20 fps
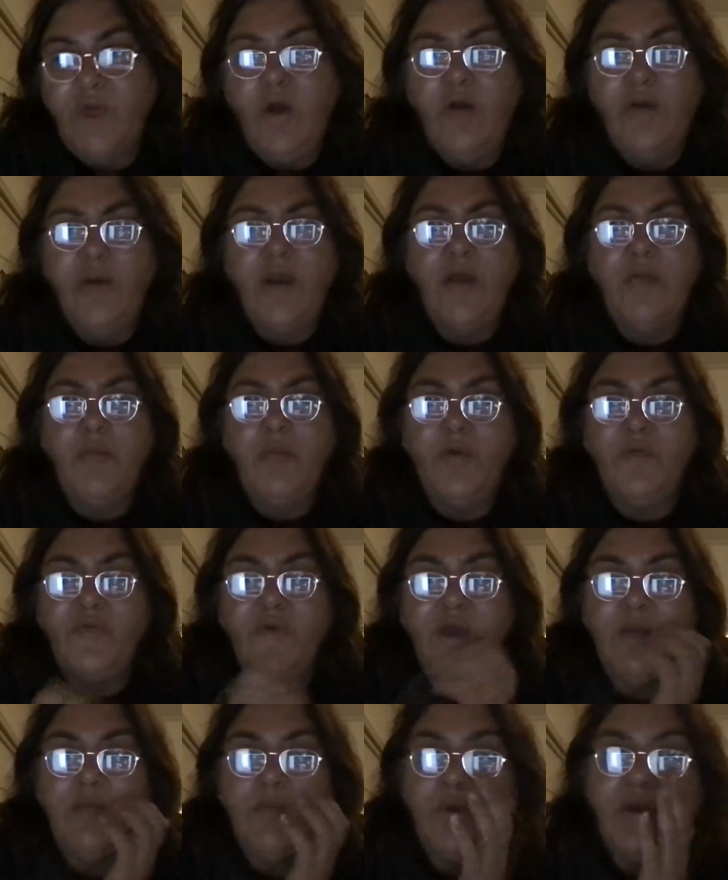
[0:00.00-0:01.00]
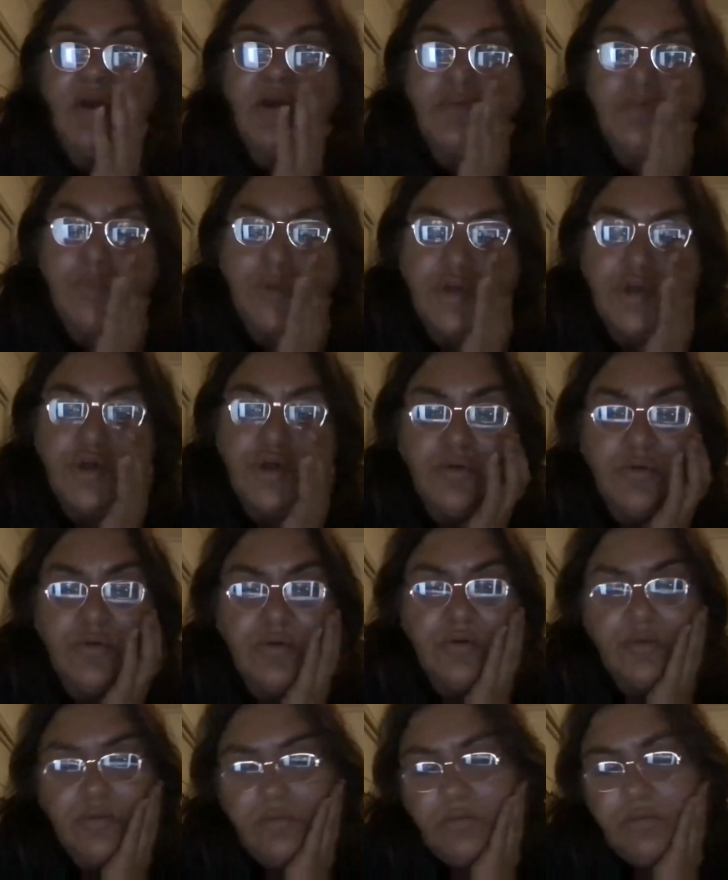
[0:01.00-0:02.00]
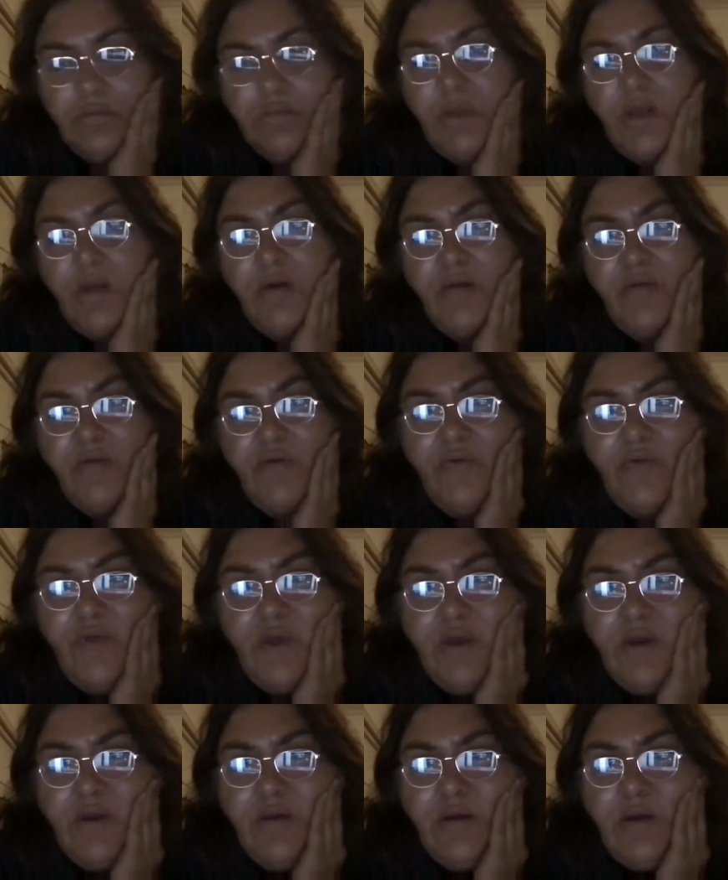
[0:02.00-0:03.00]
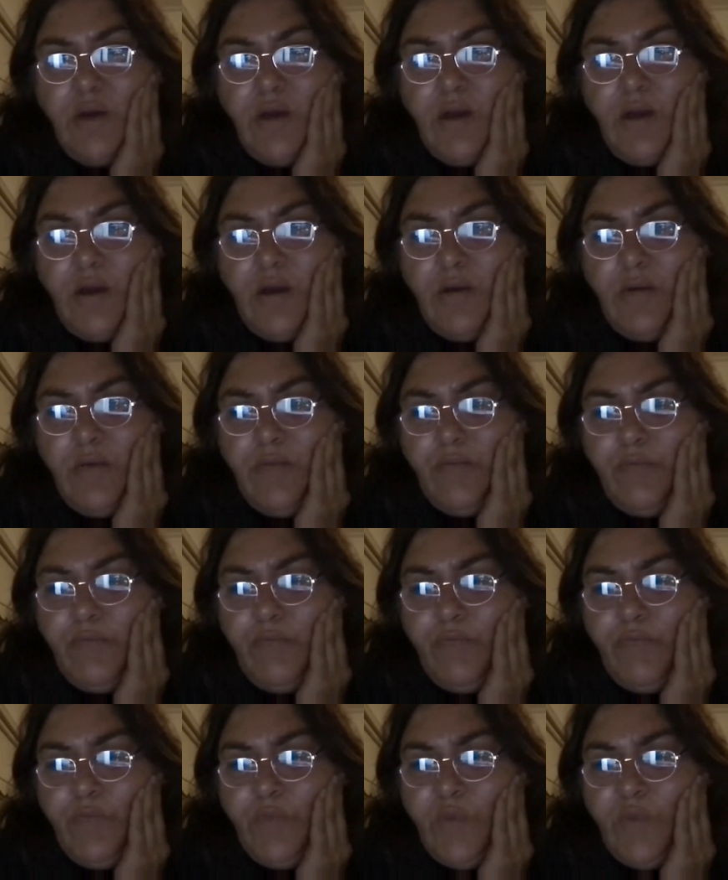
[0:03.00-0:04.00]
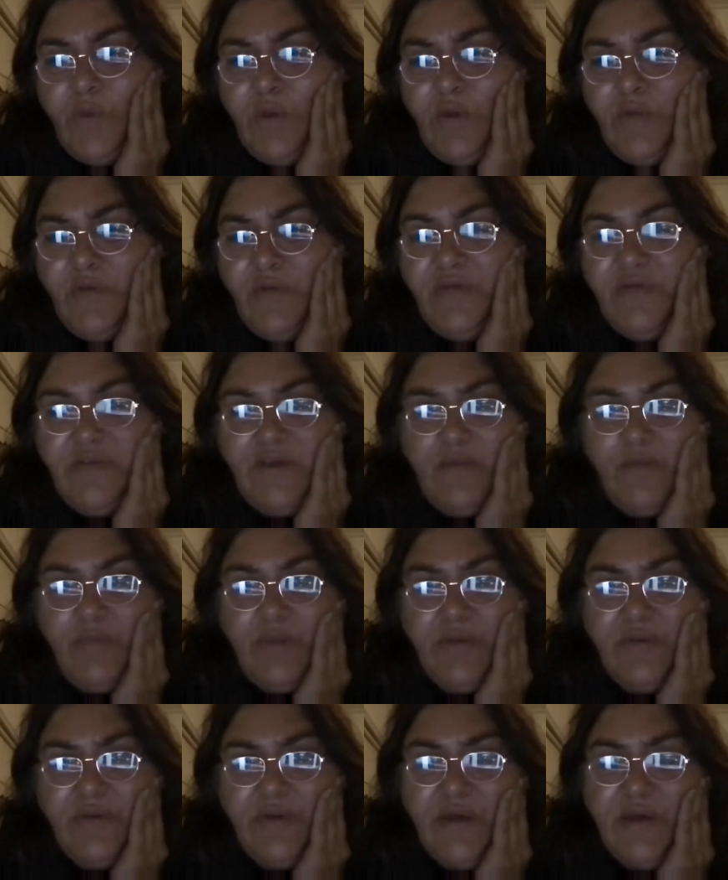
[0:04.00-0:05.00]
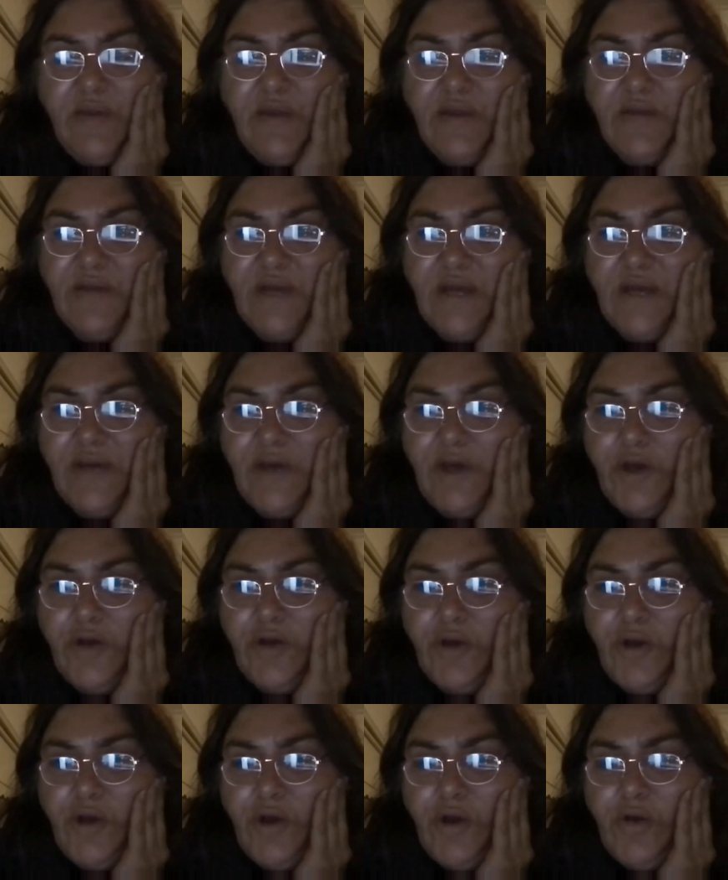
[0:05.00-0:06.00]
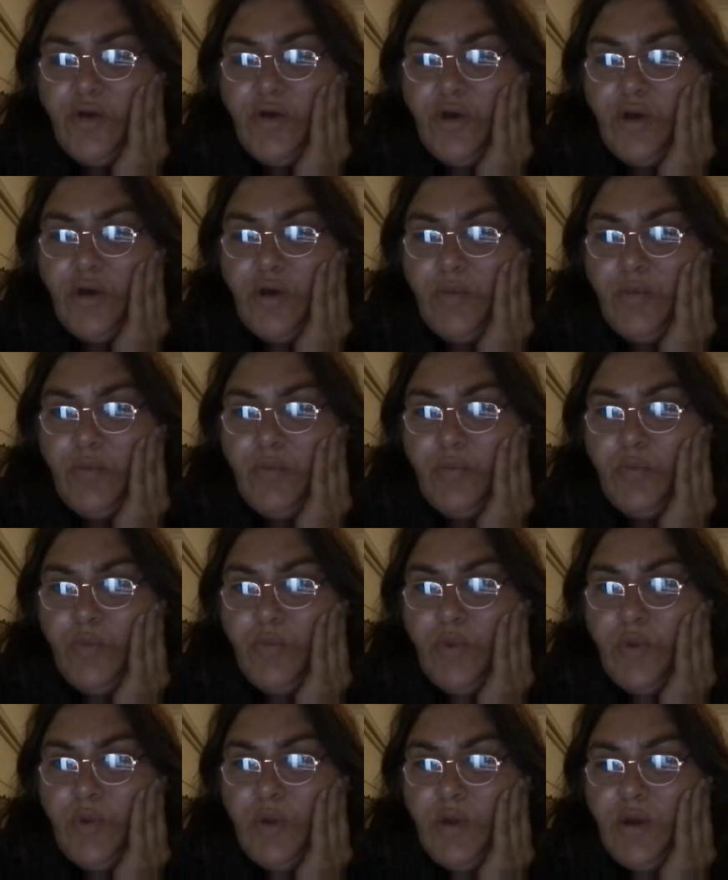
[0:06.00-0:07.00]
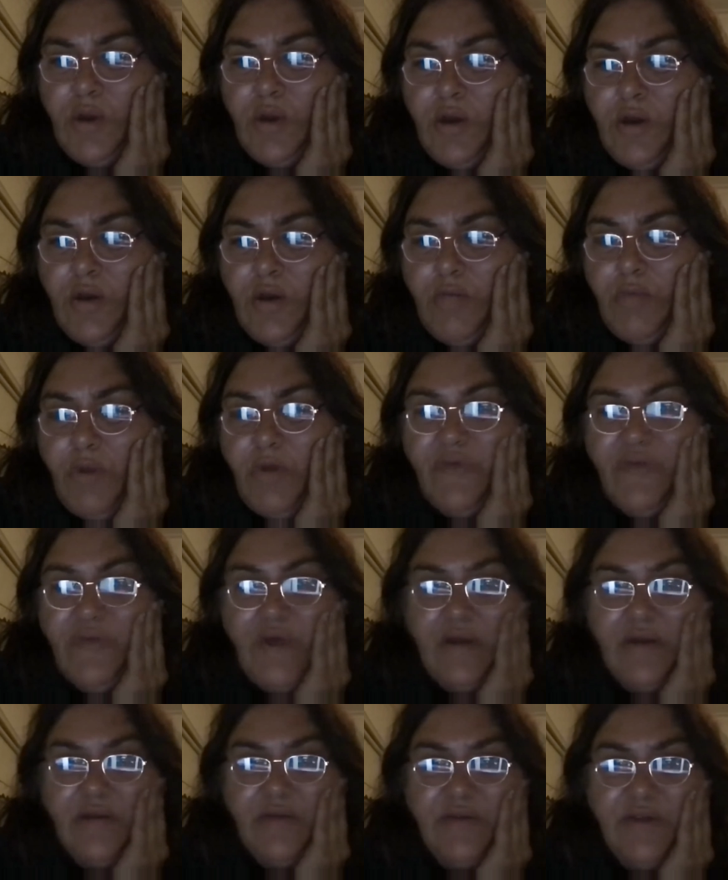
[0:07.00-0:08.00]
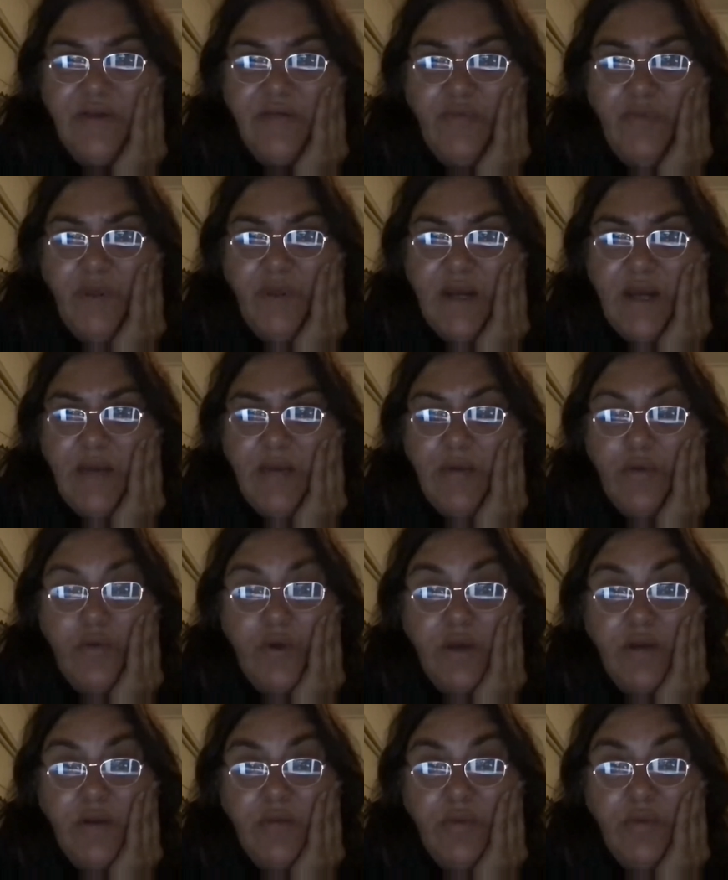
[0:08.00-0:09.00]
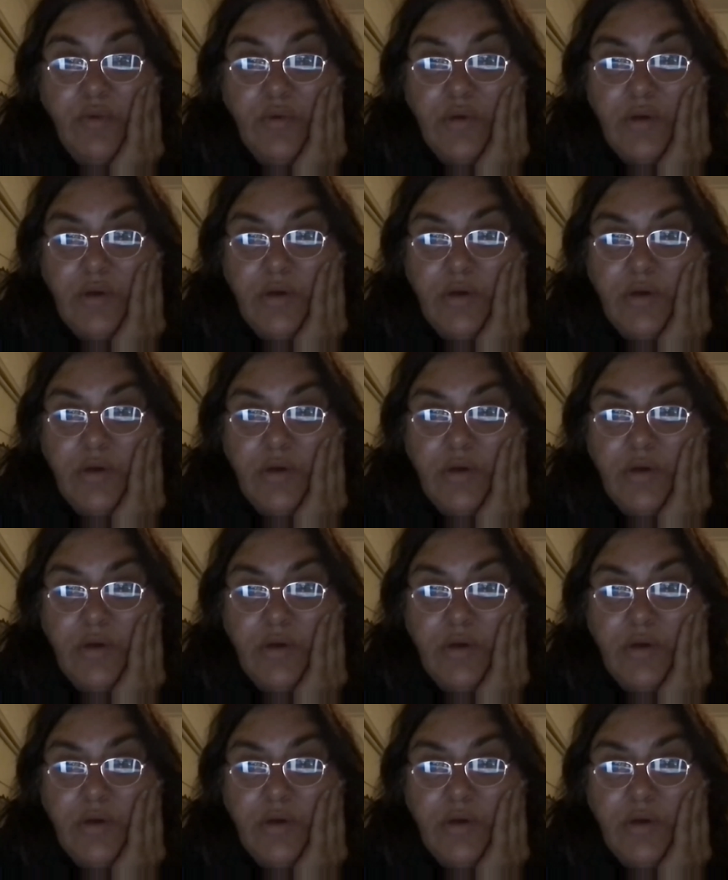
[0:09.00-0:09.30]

no, my children know everything. There's some bits there that they don't know. My son has never been able to read the book.